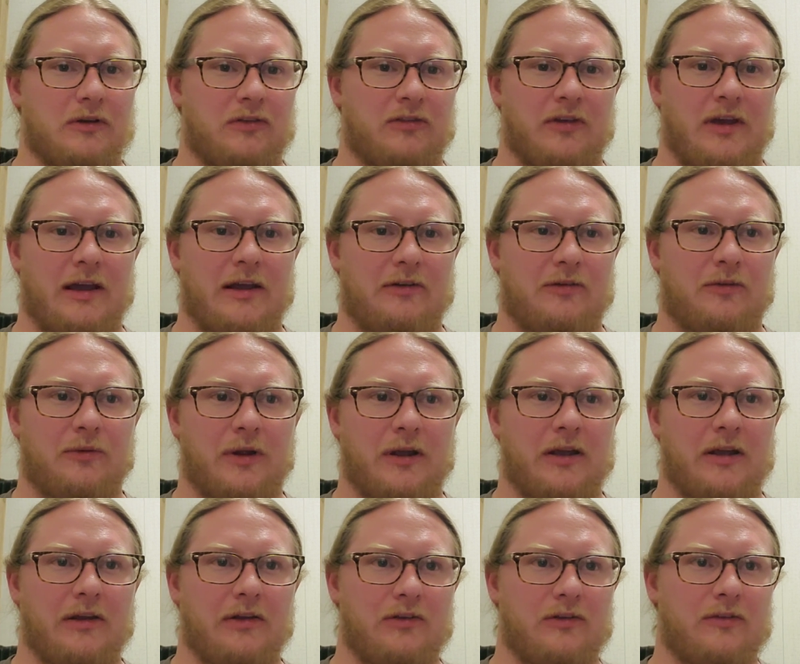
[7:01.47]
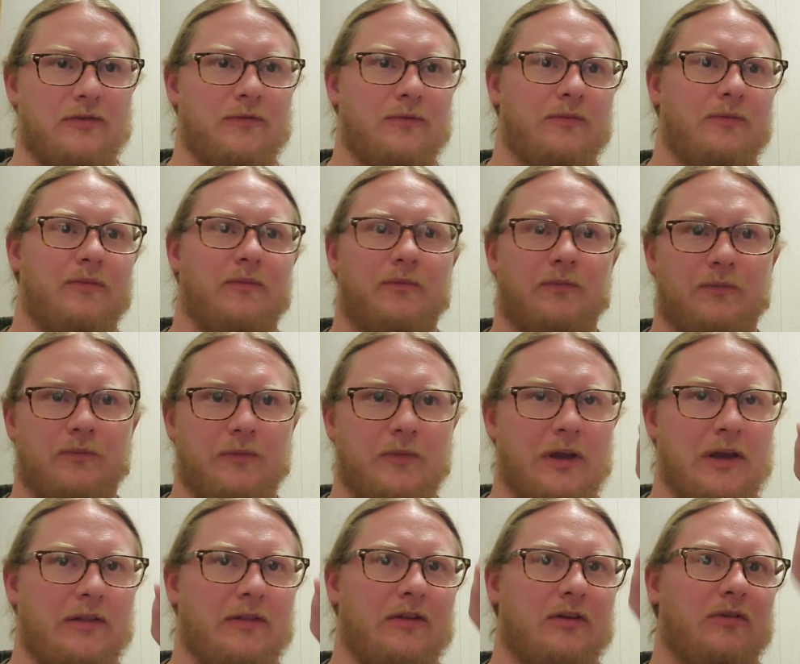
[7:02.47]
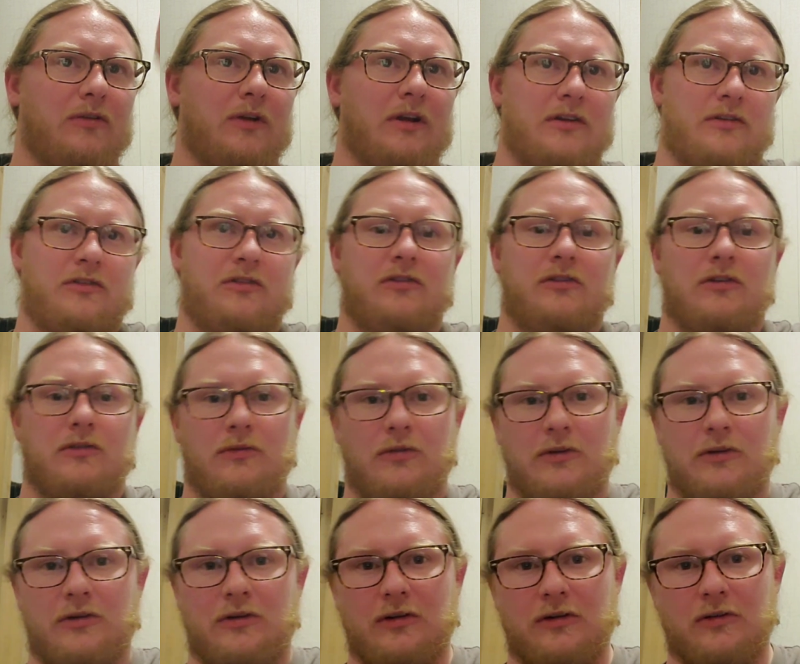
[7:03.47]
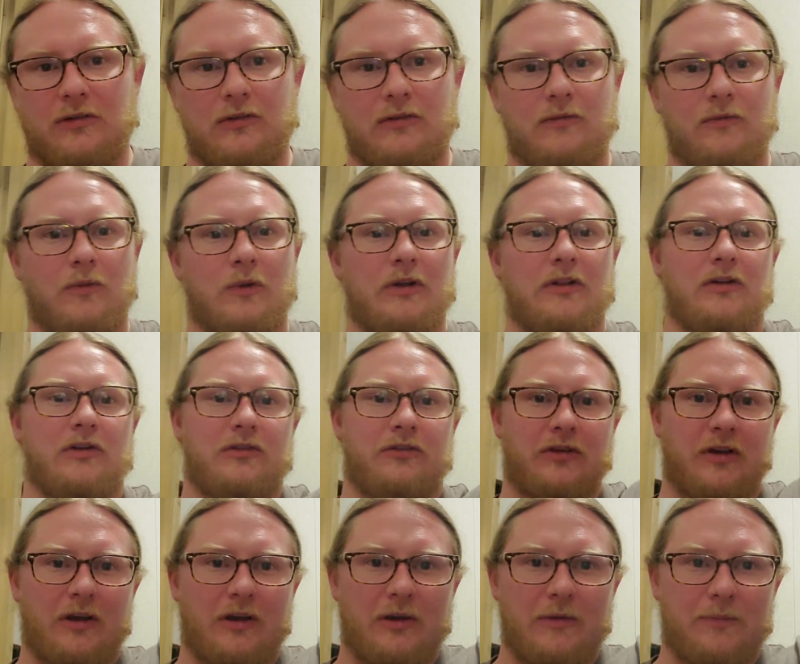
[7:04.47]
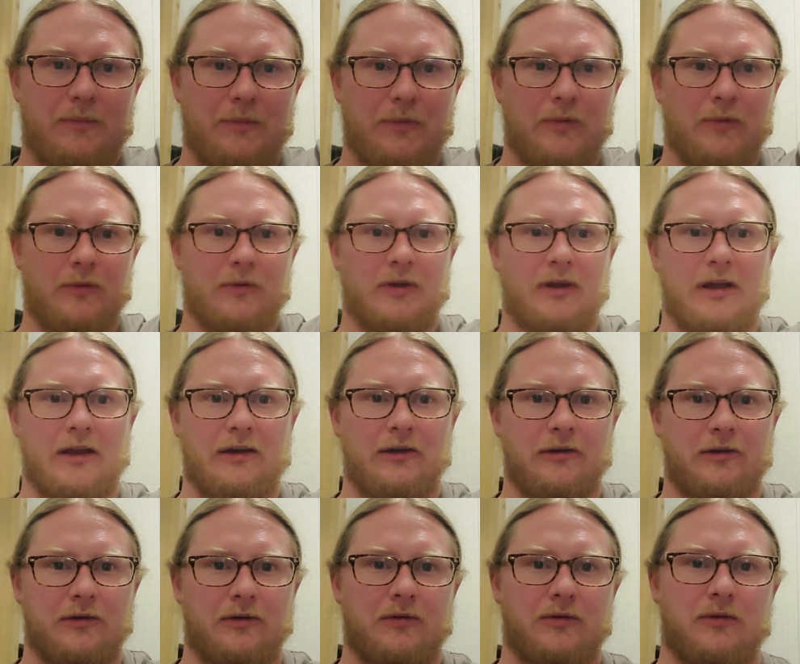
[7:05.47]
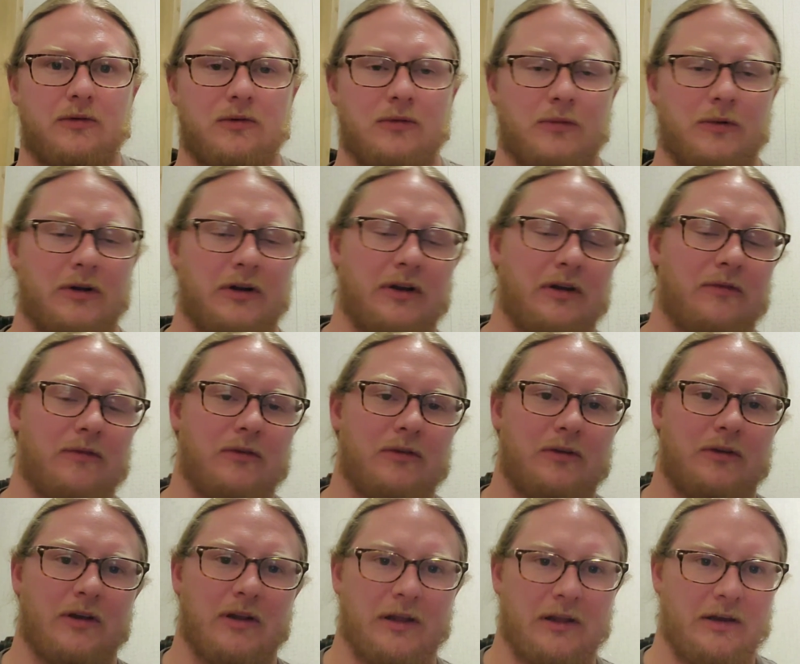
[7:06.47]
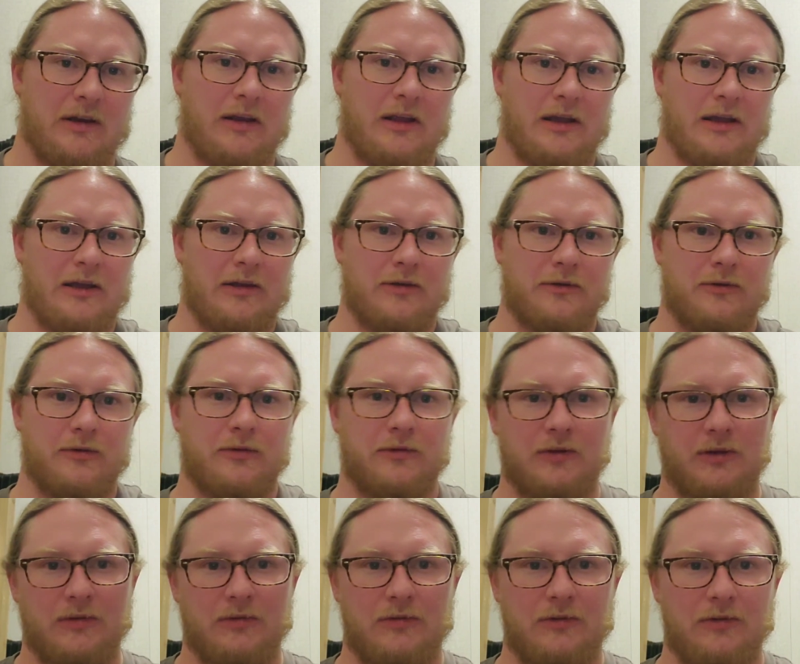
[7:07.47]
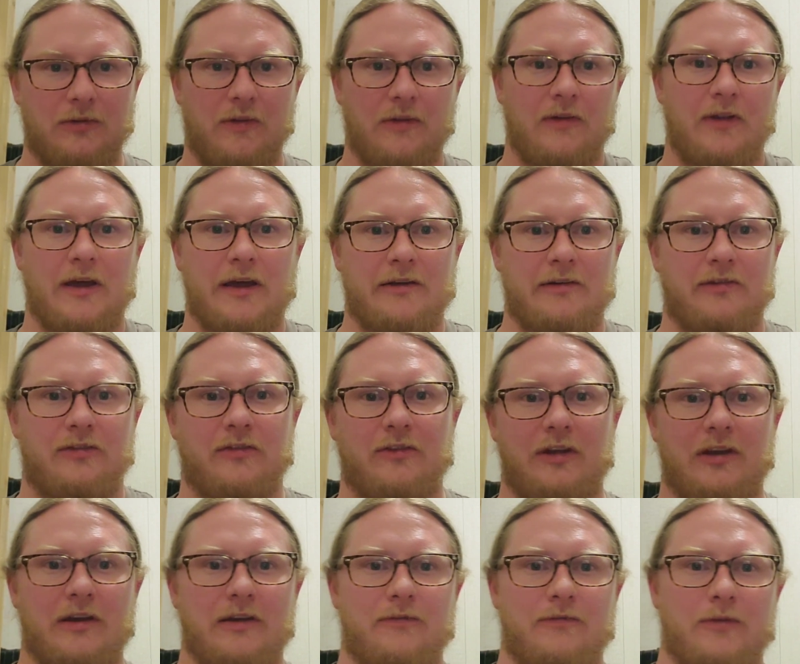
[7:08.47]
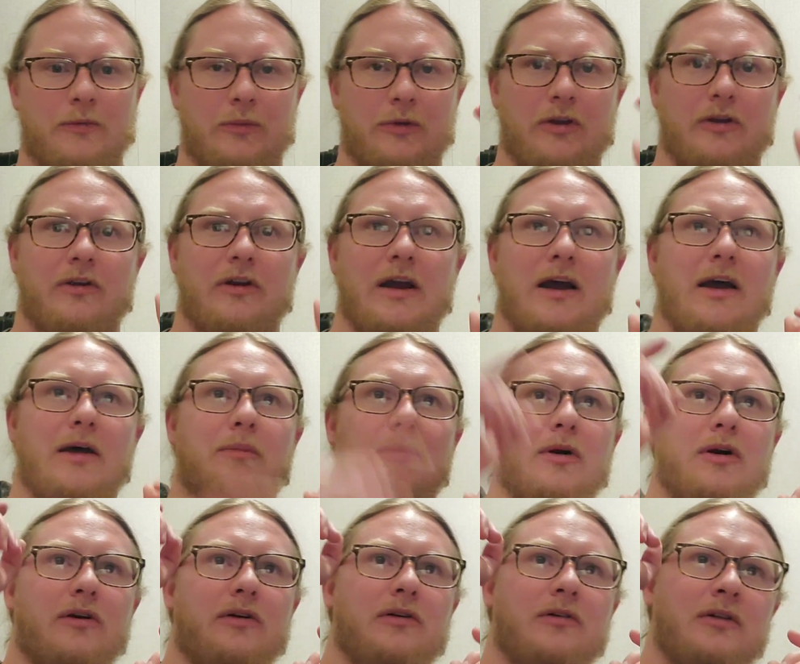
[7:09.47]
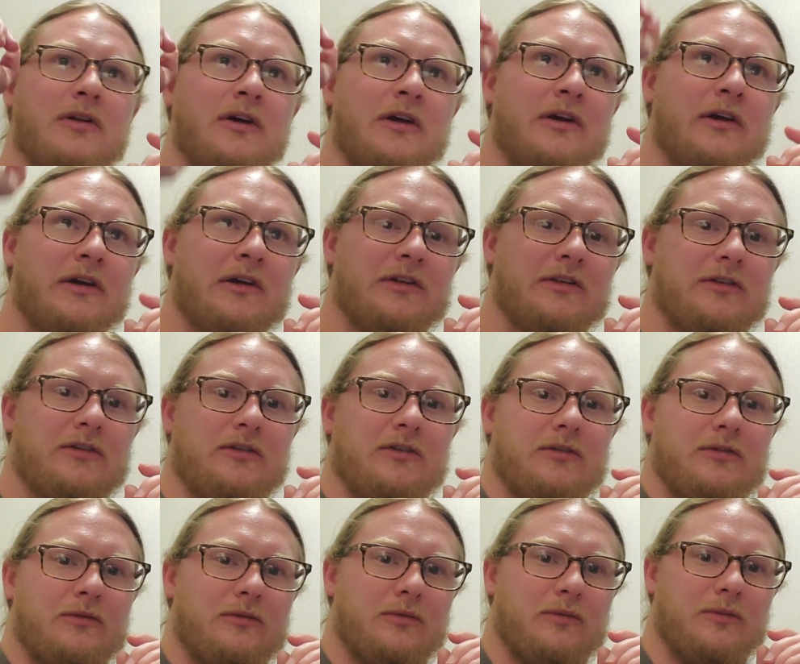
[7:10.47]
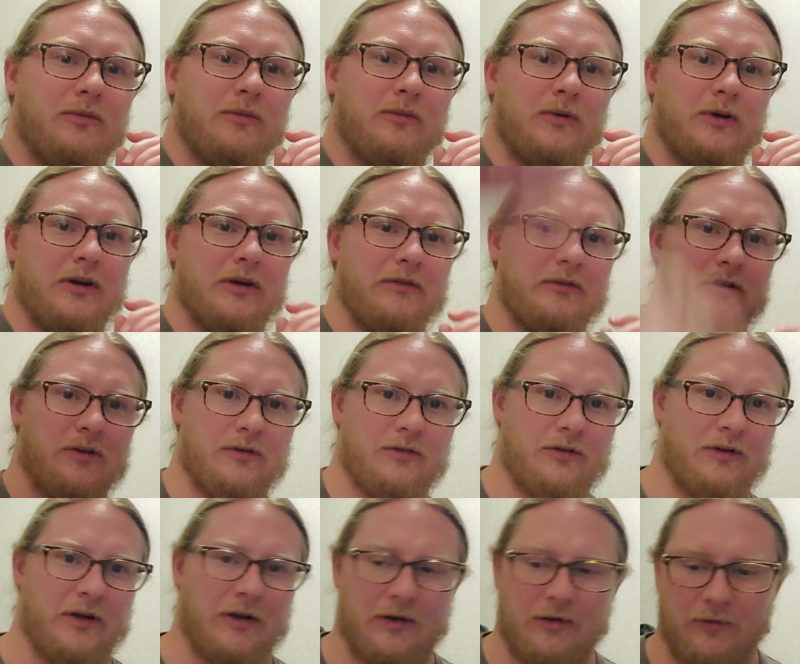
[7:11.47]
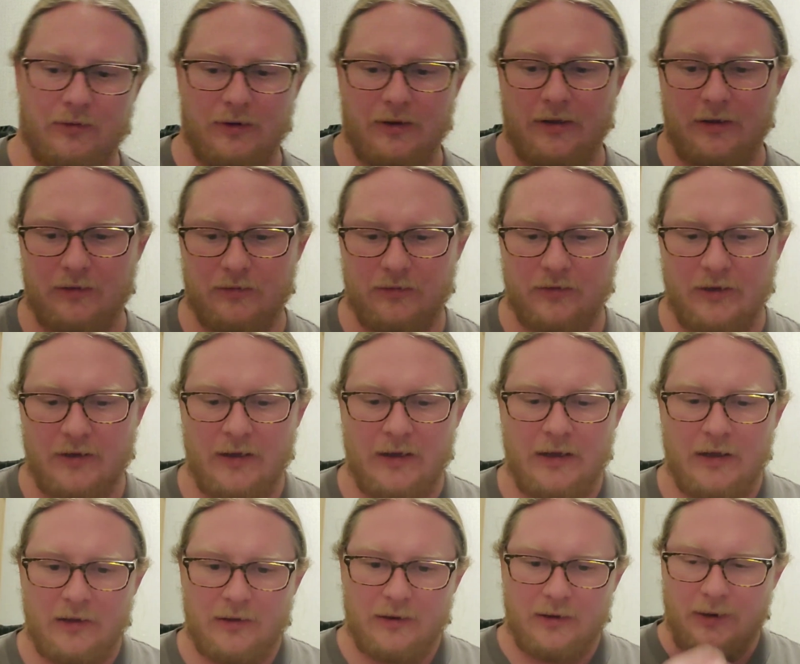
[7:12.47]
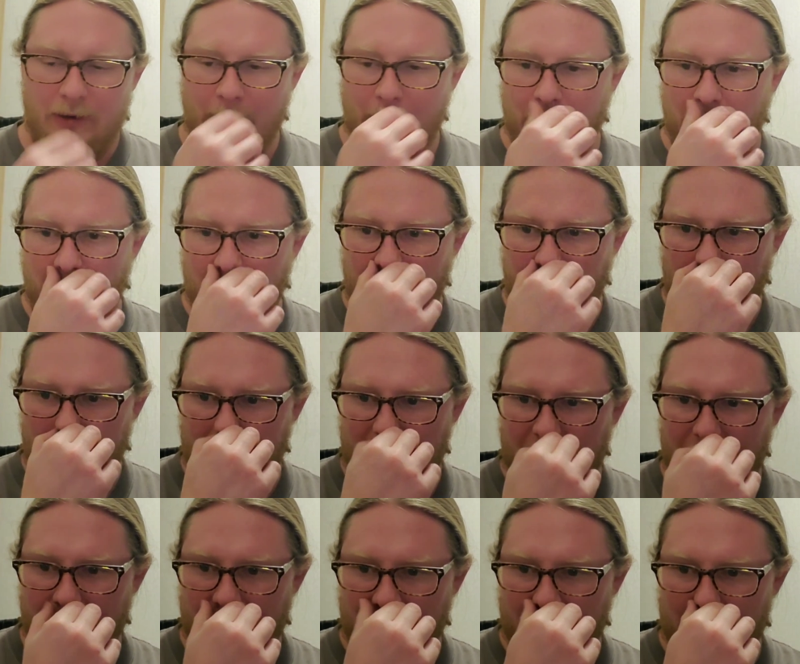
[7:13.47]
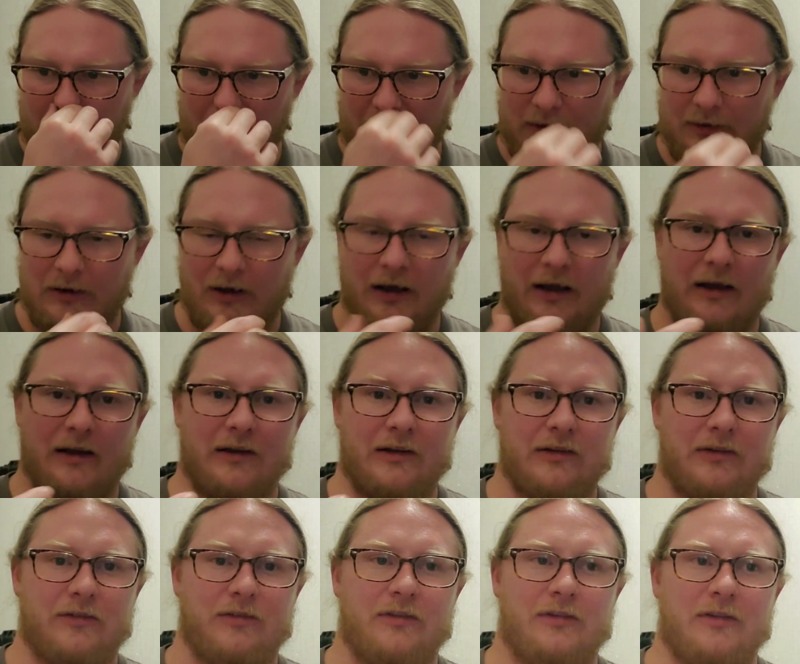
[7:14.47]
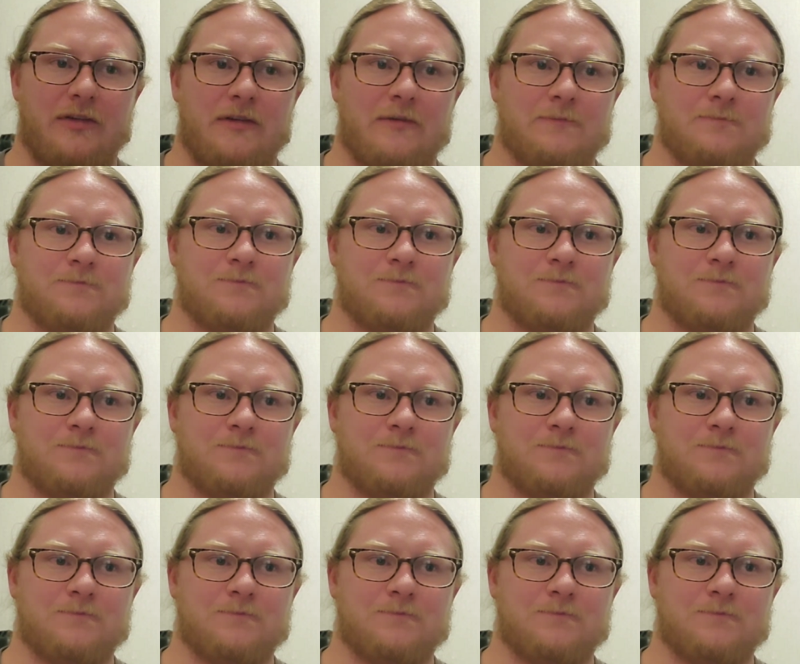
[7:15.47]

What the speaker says: exact range in the direction you're looking, whether it's up or down or whatever, at any angle. Gives you the line of sight from your eyeball to whatever you're trying to range. Now, it has